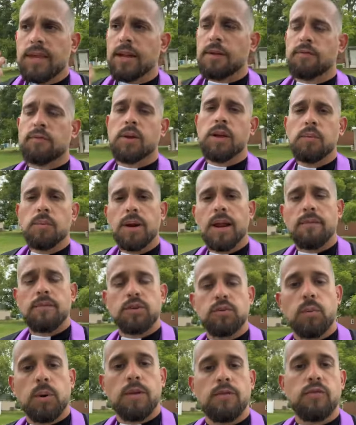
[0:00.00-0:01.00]
I
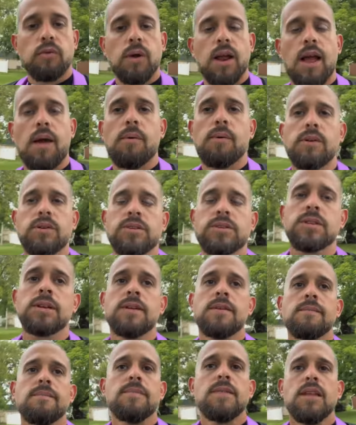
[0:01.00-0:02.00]
appreciate you guys.
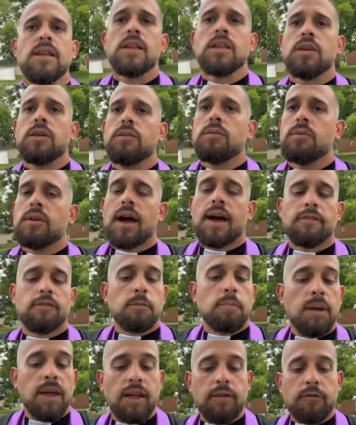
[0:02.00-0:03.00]
Much love
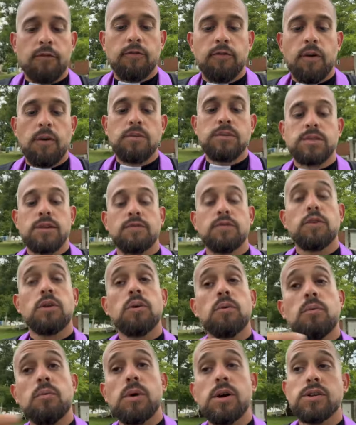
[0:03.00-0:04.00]
from this dude
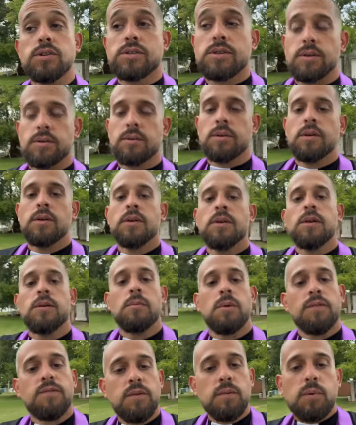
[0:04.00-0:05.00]
to y'all.
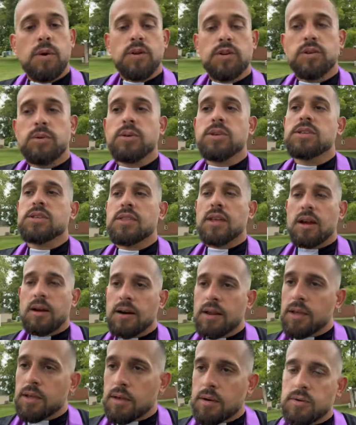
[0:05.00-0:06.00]
And I will
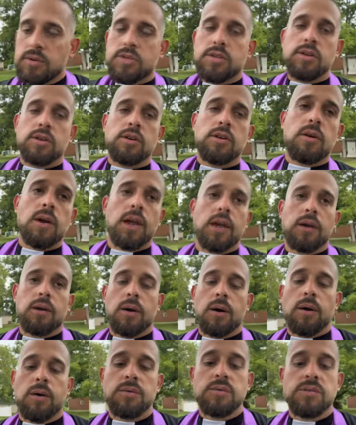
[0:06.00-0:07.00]
catch you guys
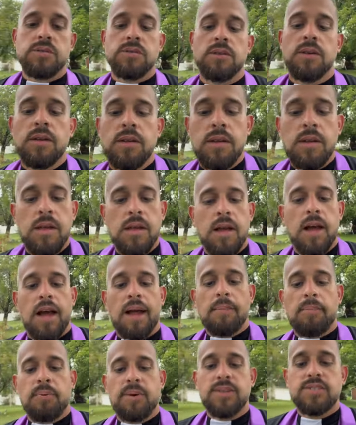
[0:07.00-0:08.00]
maybe
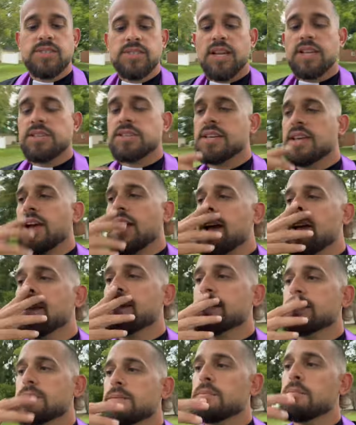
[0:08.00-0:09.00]
a little bit
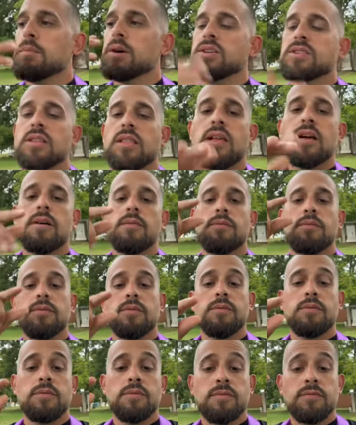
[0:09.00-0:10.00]
later on this evening, as
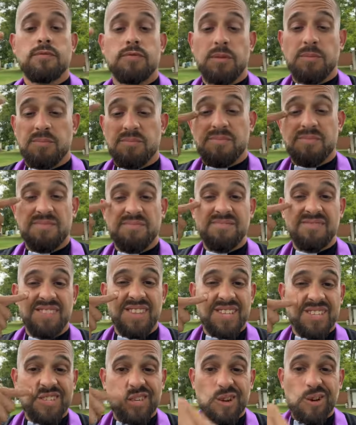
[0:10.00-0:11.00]
long as the photo shoot don't
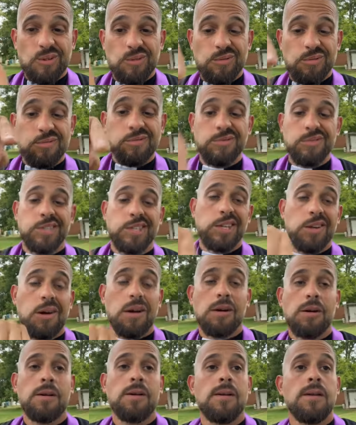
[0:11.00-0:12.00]
go too long.
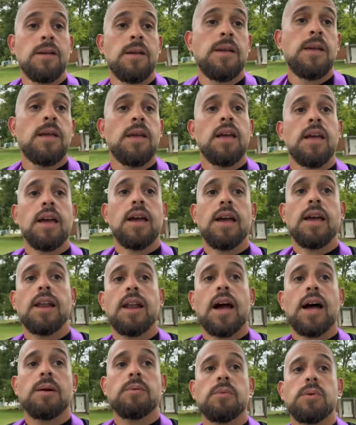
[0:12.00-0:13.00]
All
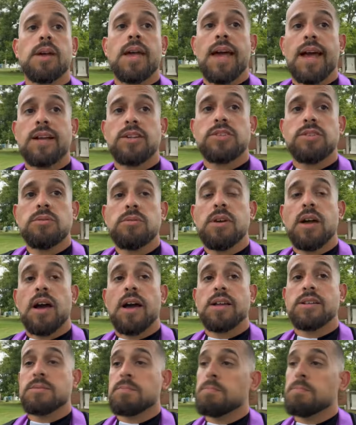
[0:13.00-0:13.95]
right, guys. You guys have a good one.